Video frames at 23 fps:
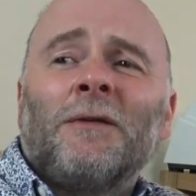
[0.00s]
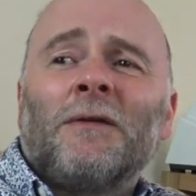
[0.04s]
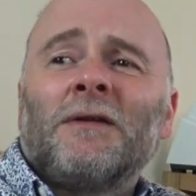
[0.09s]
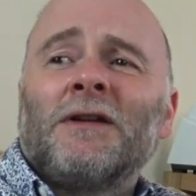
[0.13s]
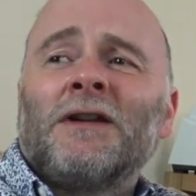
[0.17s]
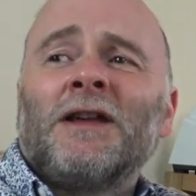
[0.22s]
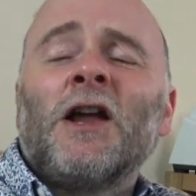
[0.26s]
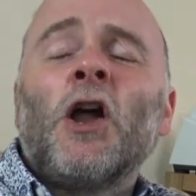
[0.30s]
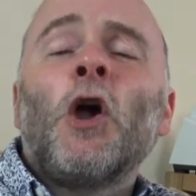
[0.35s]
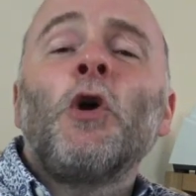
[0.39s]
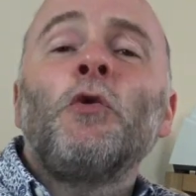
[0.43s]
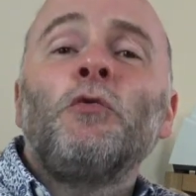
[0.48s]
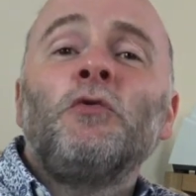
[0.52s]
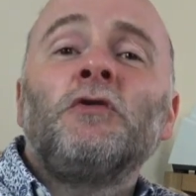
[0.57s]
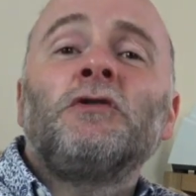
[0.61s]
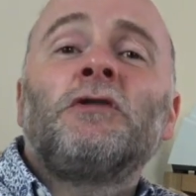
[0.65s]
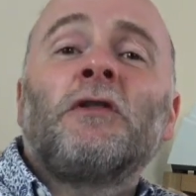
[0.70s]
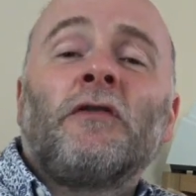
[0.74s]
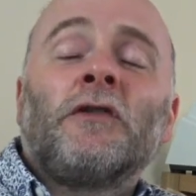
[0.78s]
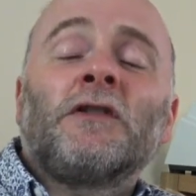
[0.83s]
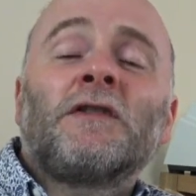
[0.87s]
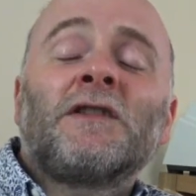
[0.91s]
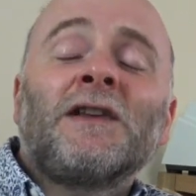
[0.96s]
He owned
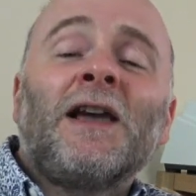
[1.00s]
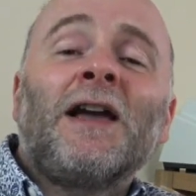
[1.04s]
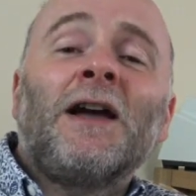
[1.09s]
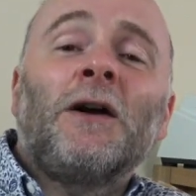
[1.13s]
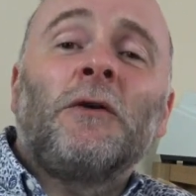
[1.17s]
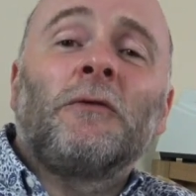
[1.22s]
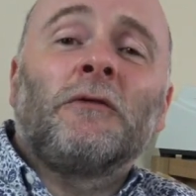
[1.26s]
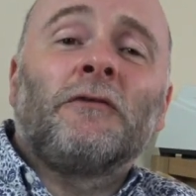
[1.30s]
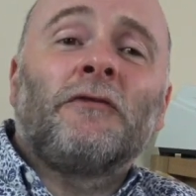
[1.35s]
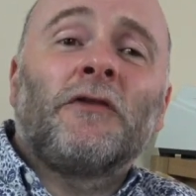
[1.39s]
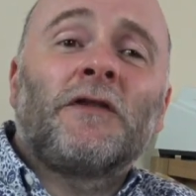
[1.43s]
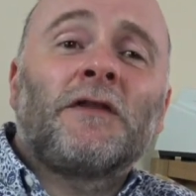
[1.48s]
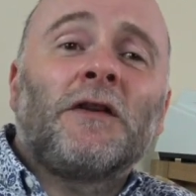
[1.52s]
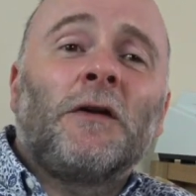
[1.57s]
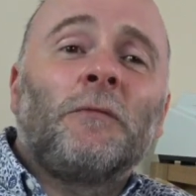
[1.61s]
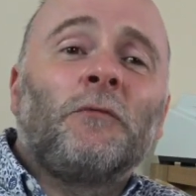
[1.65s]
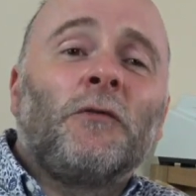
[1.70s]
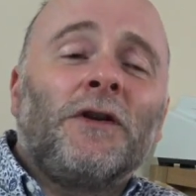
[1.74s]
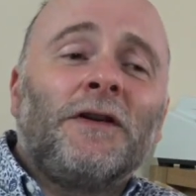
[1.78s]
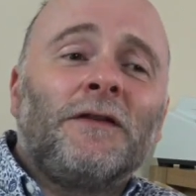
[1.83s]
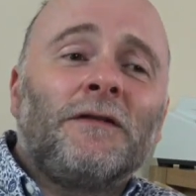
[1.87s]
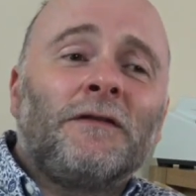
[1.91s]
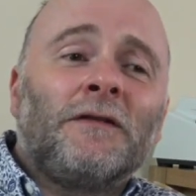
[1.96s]
the town for some
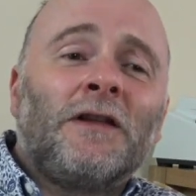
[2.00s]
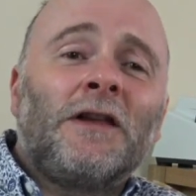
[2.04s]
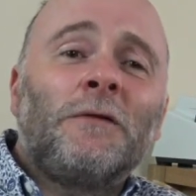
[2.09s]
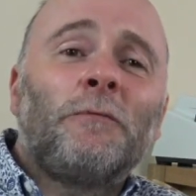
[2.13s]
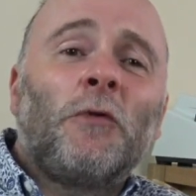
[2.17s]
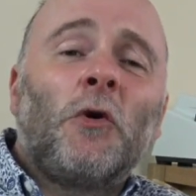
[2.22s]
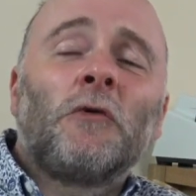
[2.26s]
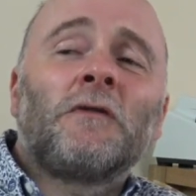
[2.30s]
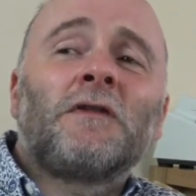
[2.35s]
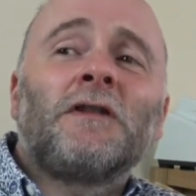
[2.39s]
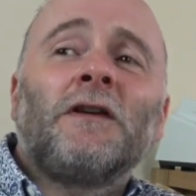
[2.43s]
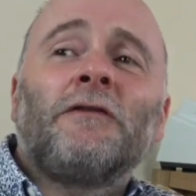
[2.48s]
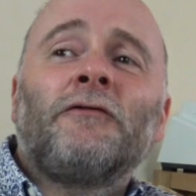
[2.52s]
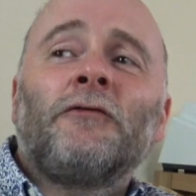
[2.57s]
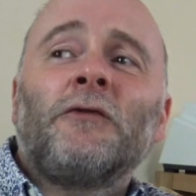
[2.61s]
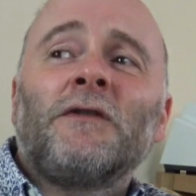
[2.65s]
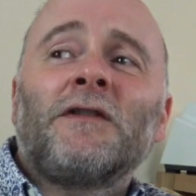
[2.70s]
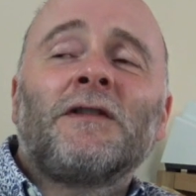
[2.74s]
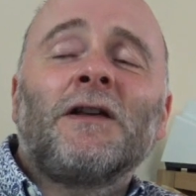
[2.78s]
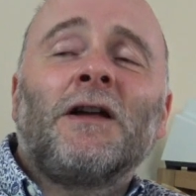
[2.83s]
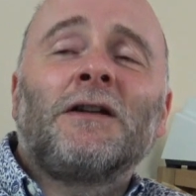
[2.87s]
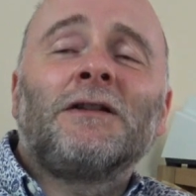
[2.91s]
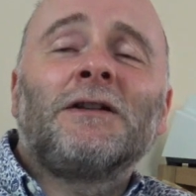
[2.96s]
reason. He bought it for
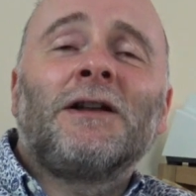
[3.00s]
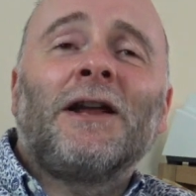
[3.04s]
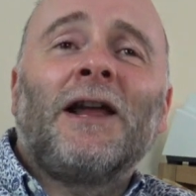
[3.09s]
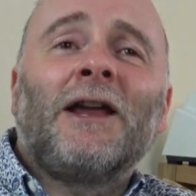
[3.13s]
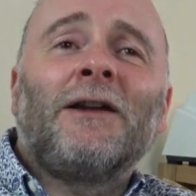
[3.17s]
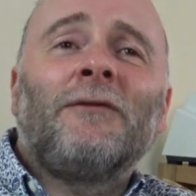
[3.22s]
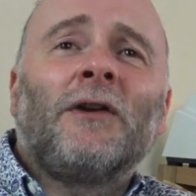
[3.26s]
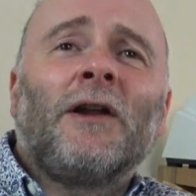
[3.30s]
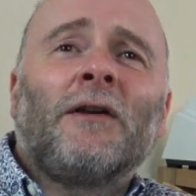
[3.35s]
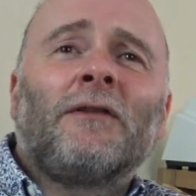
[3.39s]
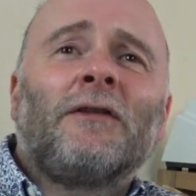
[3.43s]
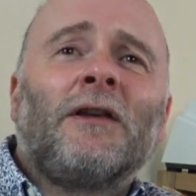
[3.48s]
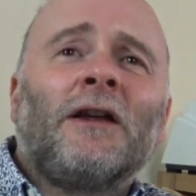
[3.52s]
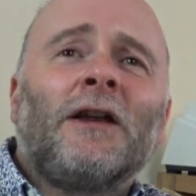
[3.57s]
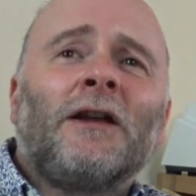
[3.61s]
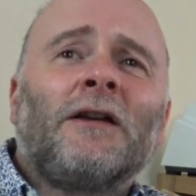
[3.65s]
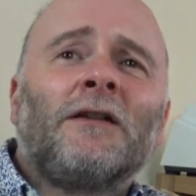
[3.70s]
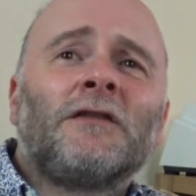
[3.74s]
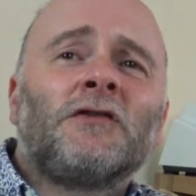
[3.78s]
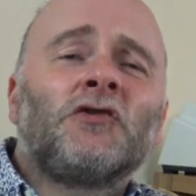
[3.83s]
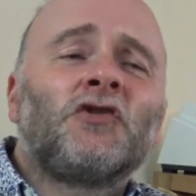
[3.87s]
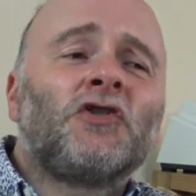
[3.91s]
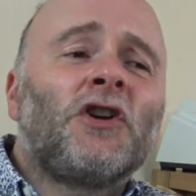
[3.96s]
his son David, I think,
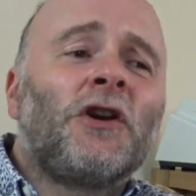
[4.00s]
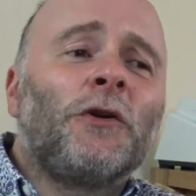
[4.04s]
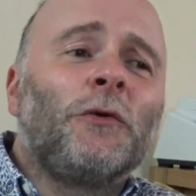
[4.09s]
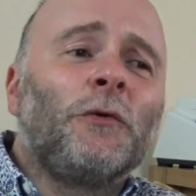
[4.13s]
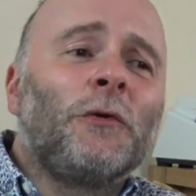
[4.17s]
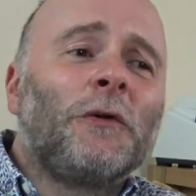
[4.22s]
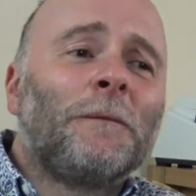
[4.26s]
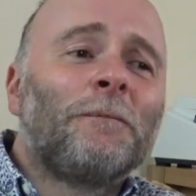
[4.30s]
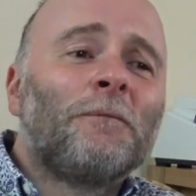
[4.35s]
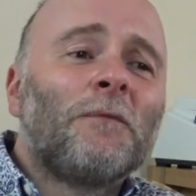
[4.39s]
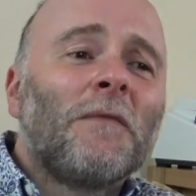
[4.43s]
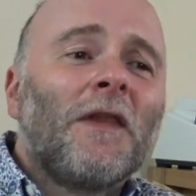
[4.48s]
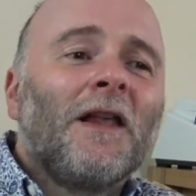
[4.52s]
as a joke.